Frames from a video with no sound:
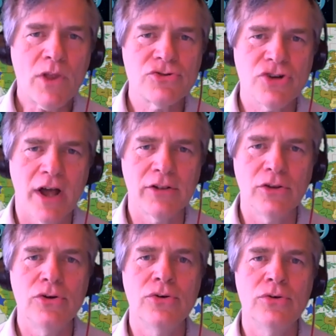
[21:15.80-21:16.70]
John
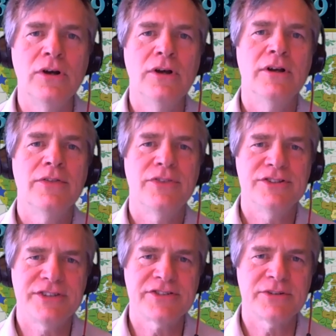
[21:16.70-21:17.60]
Liu.
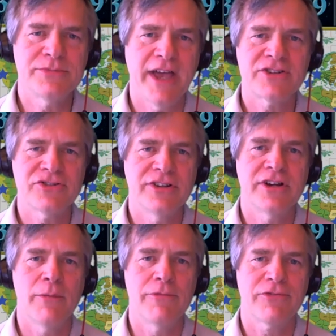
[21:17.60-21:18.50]
These systems actually
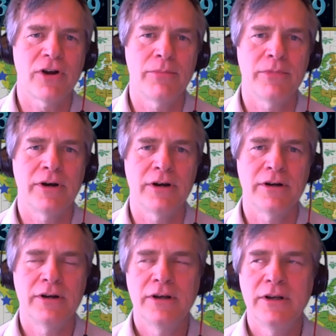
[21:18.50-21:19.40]
come from
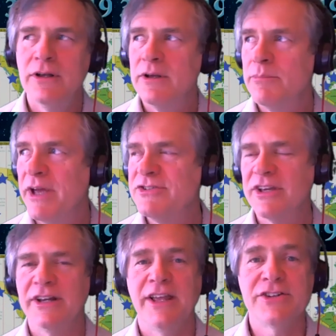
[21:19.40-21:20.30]

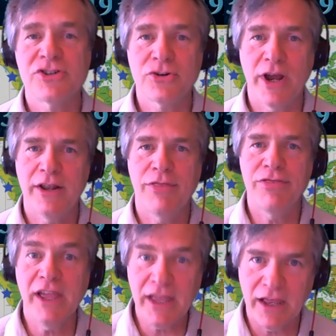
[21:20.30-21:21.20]
basically an integrated
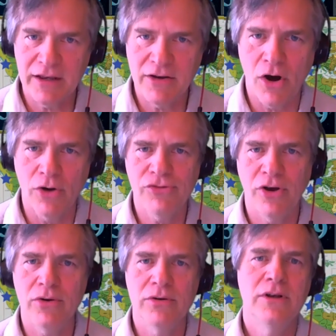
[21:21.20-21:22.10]
thinking,
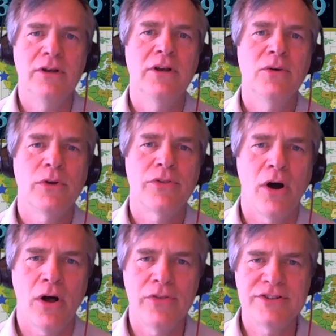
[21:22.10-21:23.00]
also with
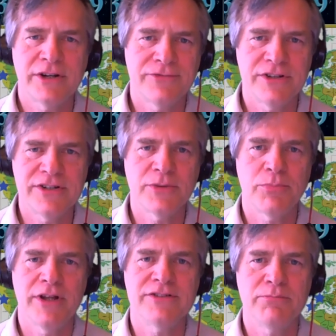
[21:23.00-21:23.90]
all these different
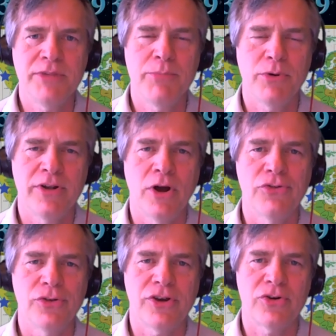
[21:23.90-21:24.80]
disciplines and people, and
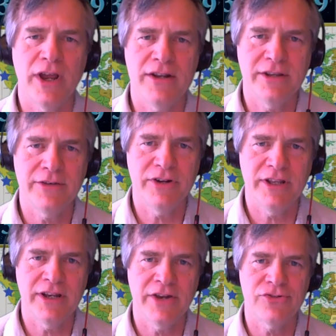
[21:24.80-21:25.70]
also the
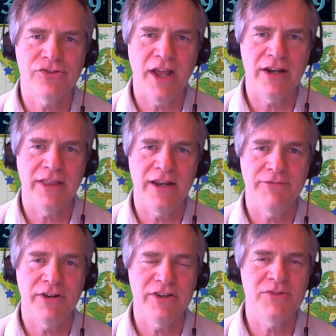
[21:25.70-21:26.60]
creativity and understanding that
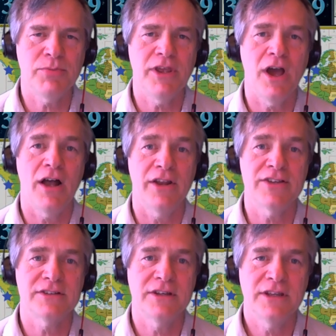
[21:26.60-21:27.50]
if it is beyond
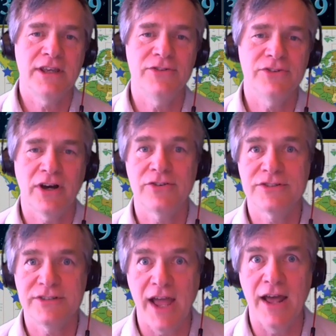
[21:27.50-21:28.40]
us even to
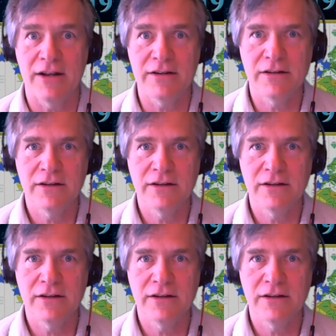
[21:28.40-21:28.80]
understand,